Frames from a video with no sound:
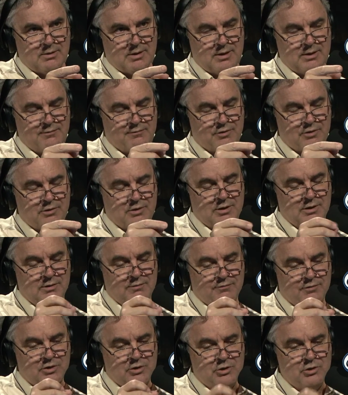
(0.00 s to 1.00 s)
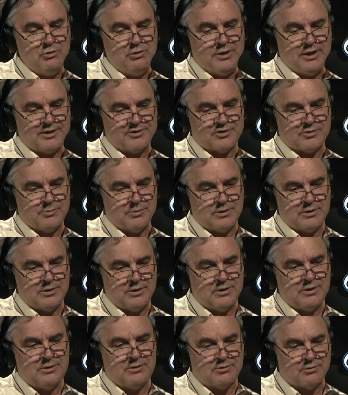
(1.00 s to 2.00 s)
if the if the New Testament
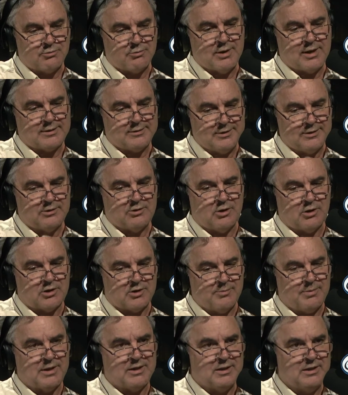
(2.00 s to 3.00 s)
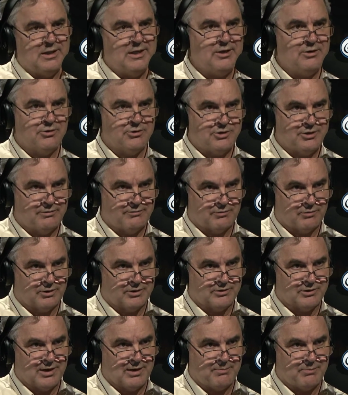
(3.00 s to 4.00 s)
didn't directly talk about liturgy, for
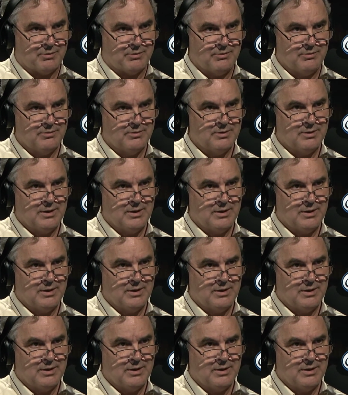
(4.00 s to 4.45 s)
example,